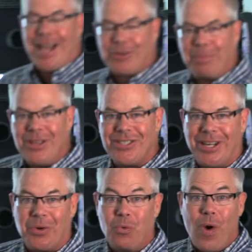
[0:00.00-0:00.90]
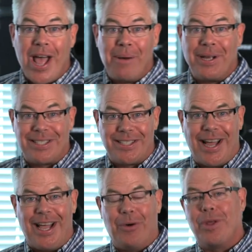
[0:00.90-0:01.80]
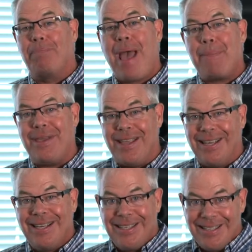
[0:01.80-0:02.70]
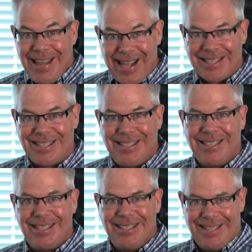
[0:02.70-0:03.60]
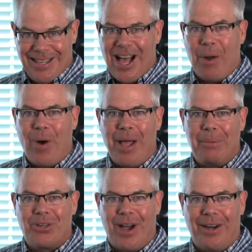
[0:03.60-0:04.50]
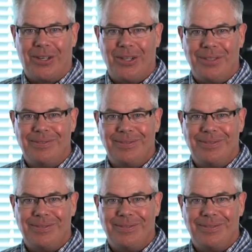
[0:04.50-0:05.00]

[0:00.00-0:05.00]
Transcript: Country music, Wyoming style with Pepie, next on Wyoming Chronicle.